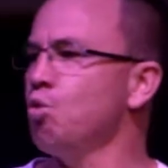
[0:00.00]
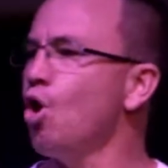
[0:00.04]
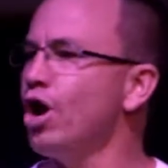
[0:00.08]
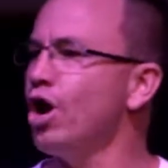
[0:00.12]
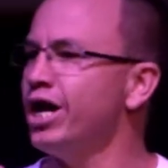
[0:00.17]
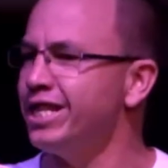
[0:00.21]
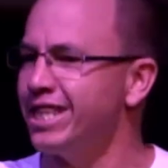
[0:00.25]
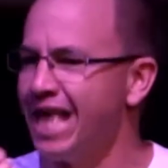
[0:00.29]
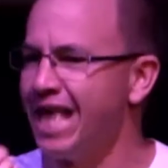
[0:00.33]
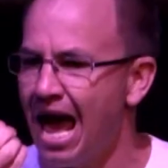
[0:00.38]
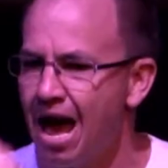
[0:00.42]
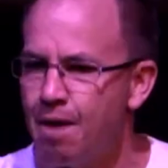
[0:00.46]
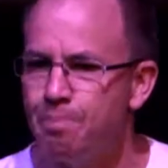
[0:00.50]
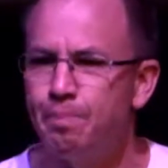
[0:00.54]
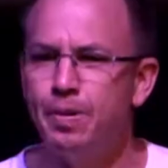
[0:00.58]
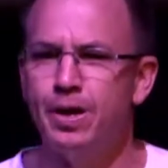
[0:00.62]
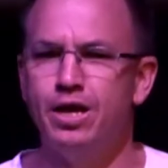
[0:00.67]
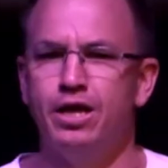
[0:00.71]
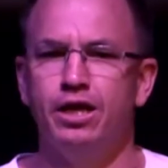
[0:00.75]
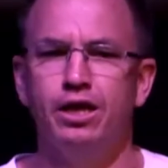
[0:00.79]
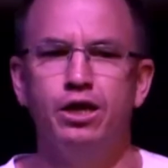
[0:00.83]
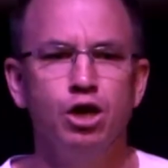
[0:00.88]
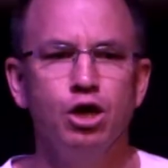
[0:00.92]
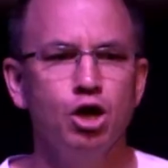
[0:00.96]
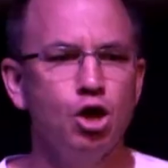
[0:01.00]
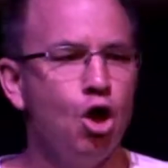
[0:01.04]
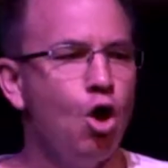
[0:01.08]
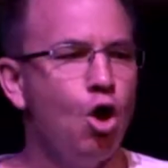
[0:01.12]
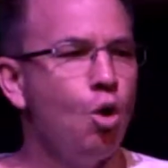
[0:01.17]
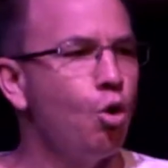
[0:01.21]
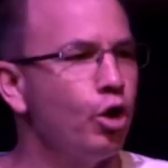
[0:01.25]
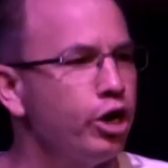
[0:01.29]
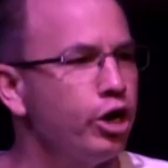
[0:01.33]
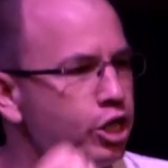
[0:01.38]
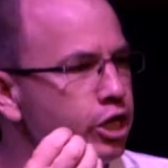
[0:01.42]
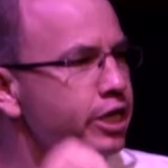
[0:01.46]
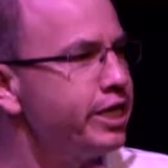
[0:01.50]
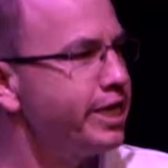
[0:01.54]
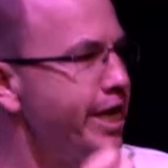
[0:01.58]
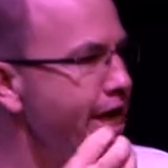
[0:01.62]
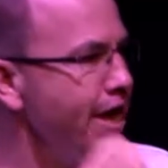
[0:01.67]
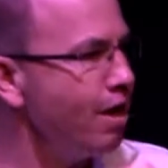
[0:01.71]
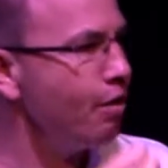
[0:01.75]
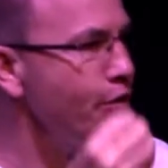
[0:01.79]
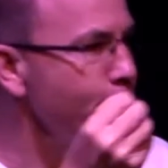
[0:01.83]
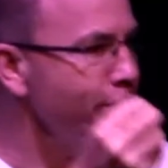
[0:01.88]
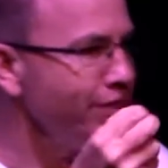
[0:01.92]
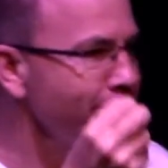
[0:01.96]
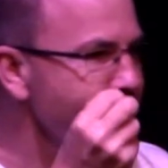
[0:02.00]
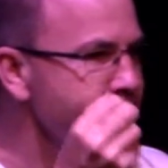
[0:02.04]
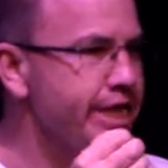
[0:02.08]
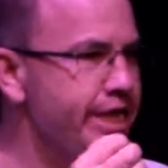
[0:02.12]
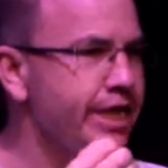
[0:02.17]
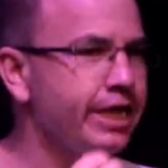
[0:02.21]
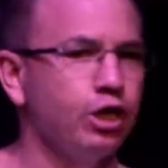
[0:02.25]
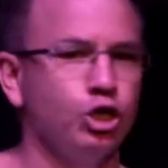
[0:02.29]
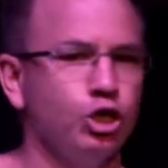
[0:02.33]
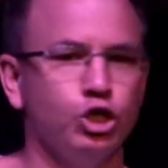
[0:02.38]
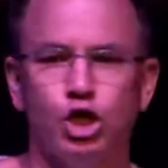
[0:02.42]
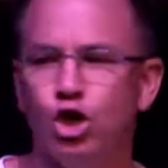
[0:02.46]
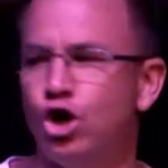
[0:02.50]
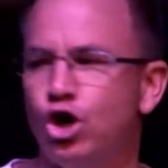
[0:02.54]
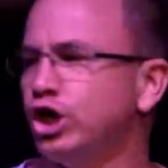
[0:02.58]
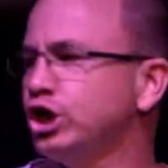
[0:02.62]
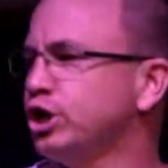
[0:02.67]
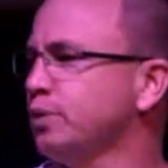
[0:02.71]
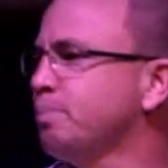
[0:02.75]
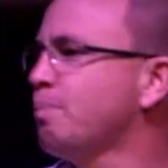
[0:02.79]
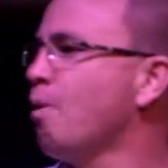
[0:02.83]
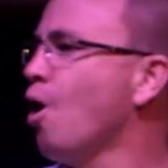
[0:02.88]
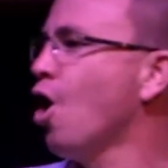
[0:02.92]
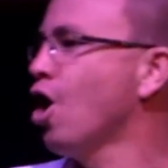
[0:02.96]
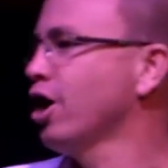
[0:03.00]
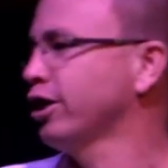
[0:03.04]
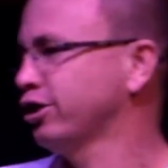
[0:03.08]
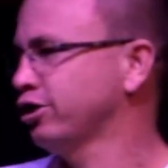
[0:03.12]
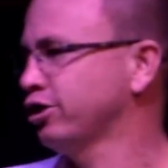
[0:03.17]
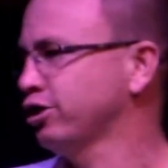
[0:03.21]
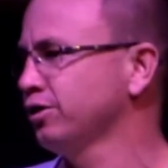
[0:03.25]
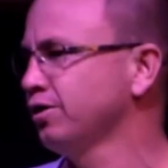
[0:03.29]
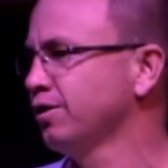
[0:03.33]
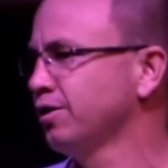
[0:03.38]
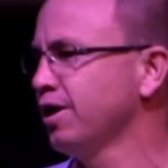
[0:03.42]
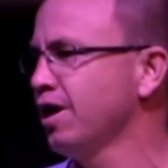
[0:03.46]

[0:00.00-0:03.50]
what is happening, what is tearing this little church apart.